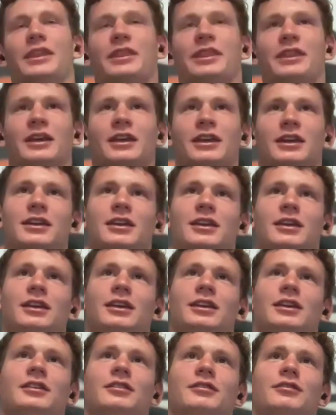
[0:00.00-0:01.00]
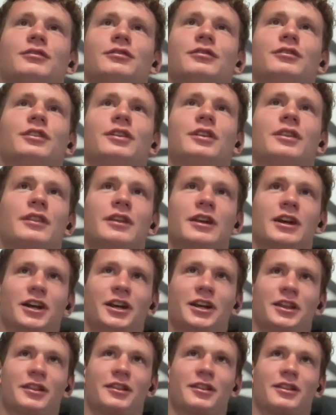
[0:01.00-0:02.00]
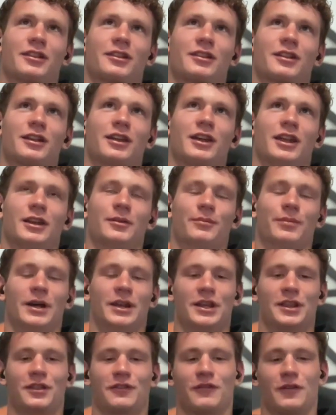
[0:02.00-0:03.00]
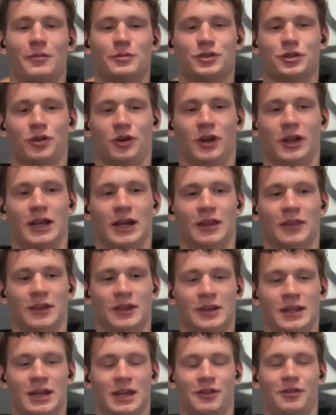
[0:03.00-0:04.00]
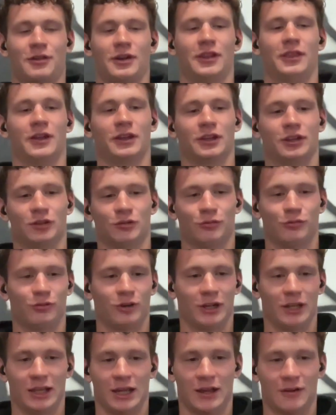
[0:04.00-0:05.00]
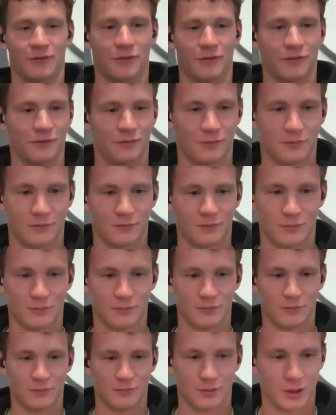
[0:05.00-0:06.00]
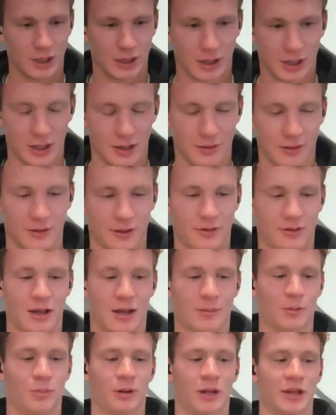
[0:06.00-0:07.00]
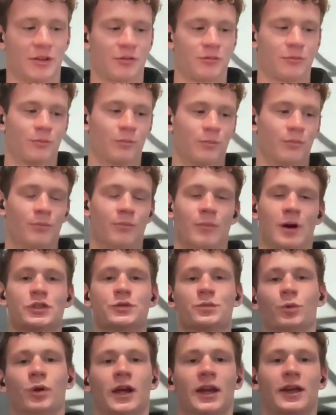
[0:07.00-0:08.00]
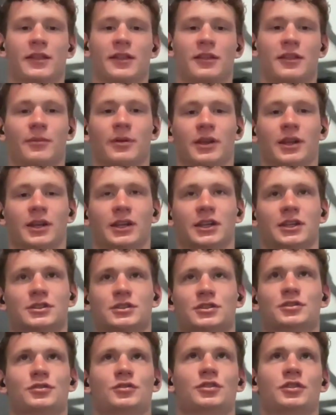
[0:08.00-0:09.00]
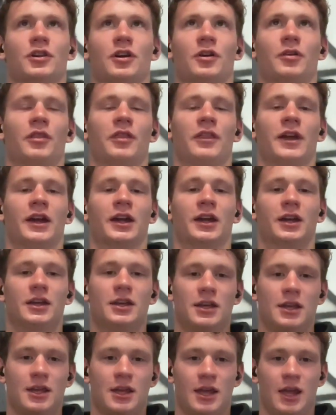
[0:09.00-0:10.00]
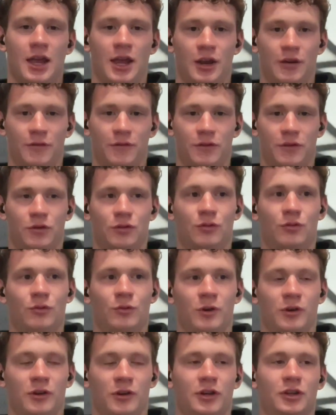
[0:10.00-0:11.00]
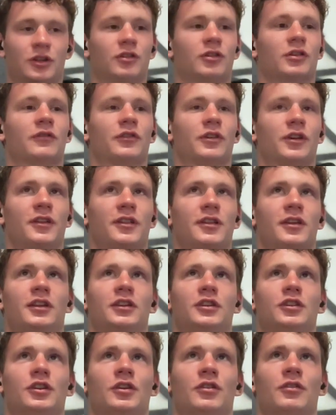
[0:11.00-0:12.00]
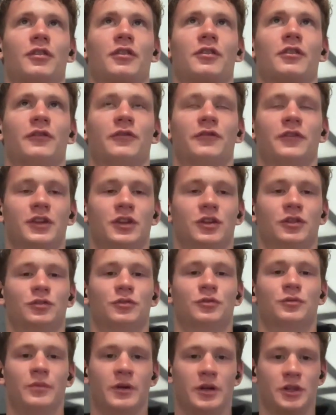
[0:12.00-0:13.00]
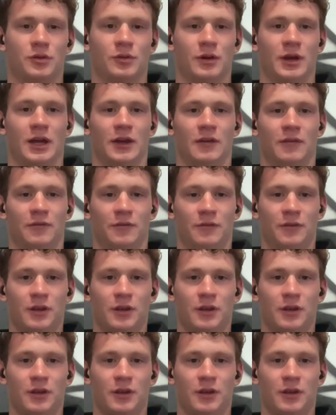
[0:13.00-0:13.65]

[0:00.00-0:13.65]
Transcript: think there is an abundance of opportunity out there now. So I think you really have, in this time and place, much more accessibility to do your own thing. And if you are in university and it's not for you, but you have,